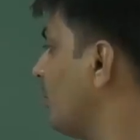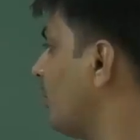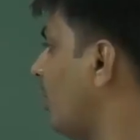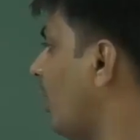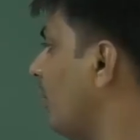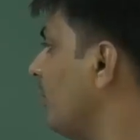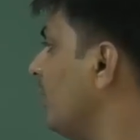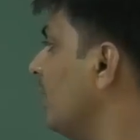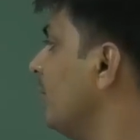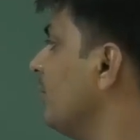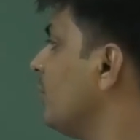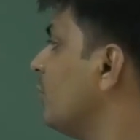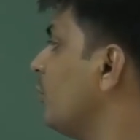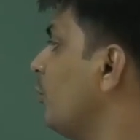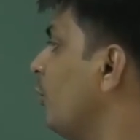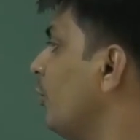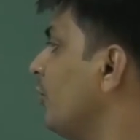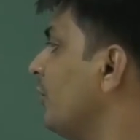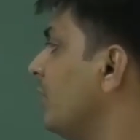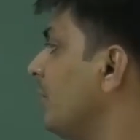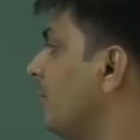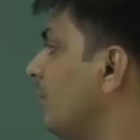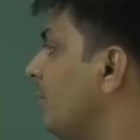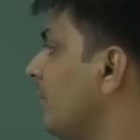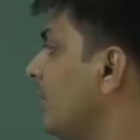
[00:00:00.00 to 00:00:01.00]
problems
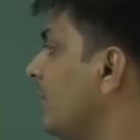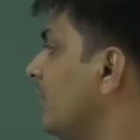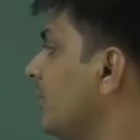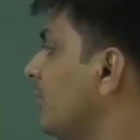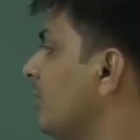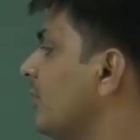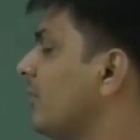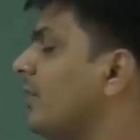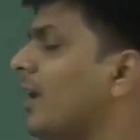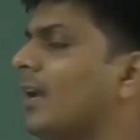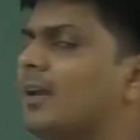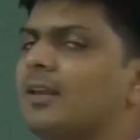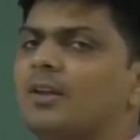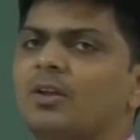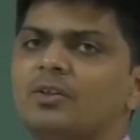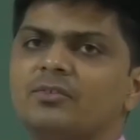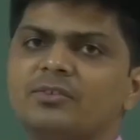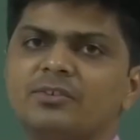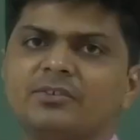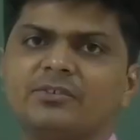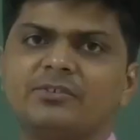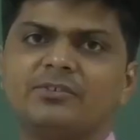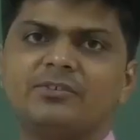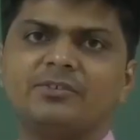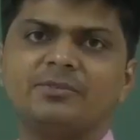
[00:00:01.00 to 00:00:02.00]
was referred to the
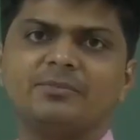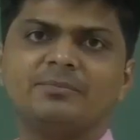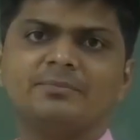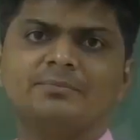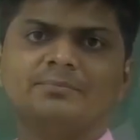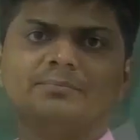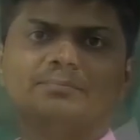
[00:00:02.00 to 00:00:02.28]
psychologist.